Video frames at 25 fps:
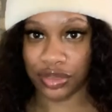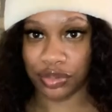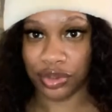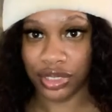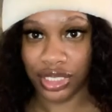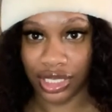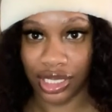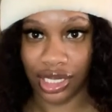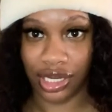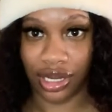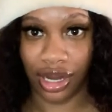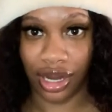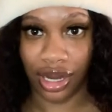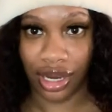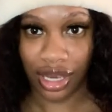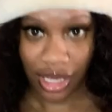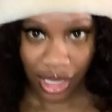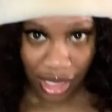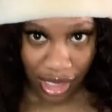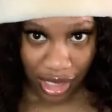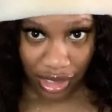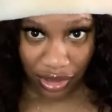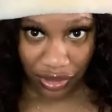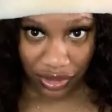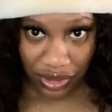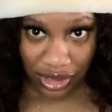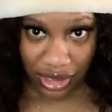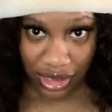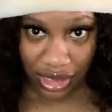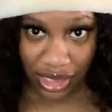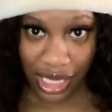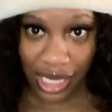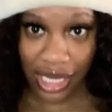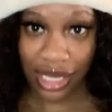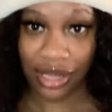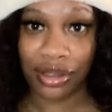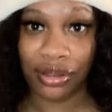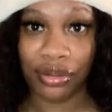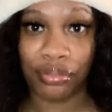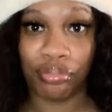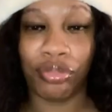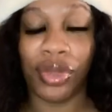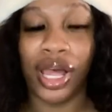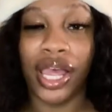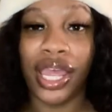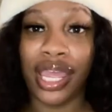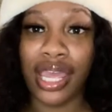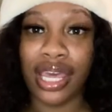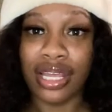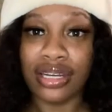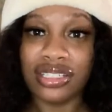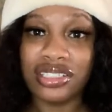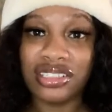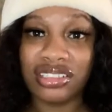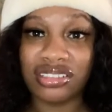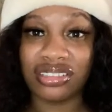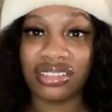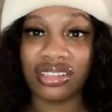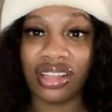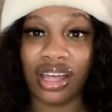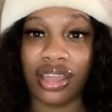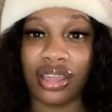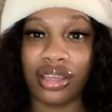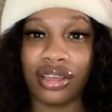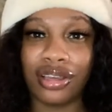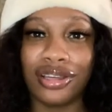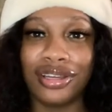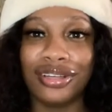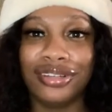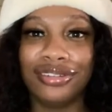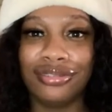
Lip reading: But look at it, I'm just like, my head is just like